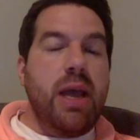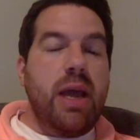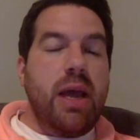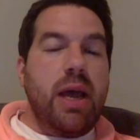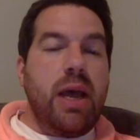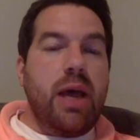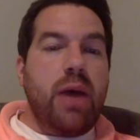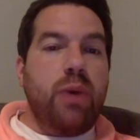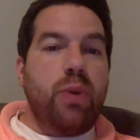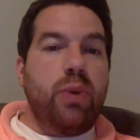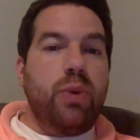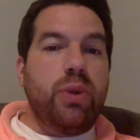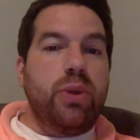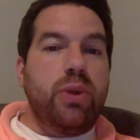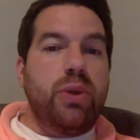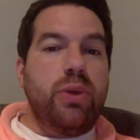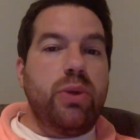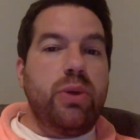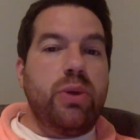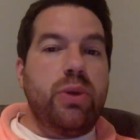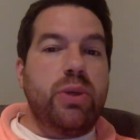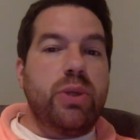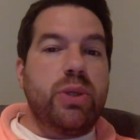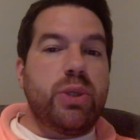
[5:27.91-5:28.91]
we'll do
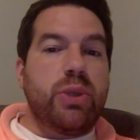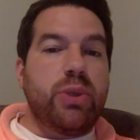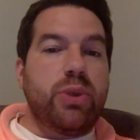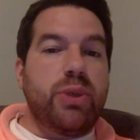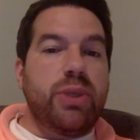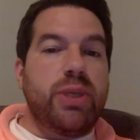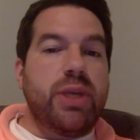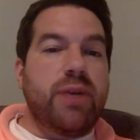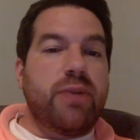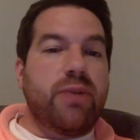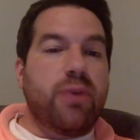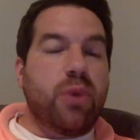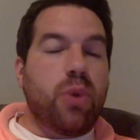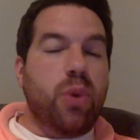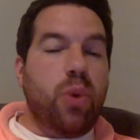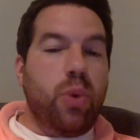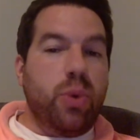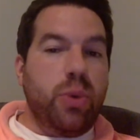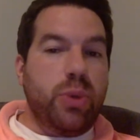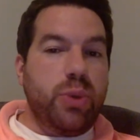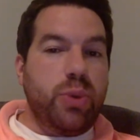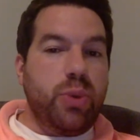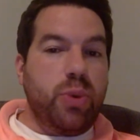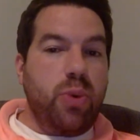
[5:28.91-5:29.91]
those through several
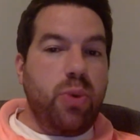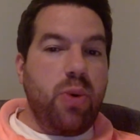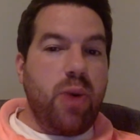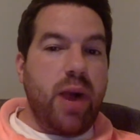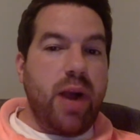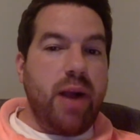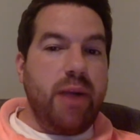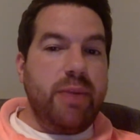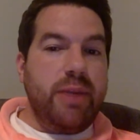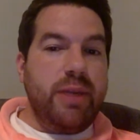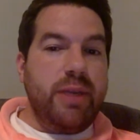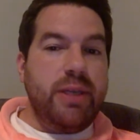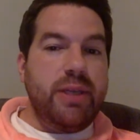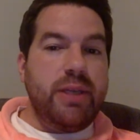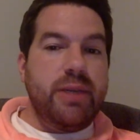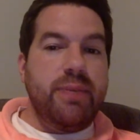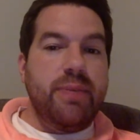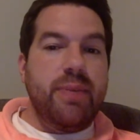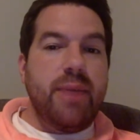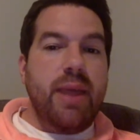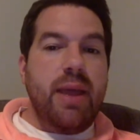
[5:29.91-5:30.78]
course requirements.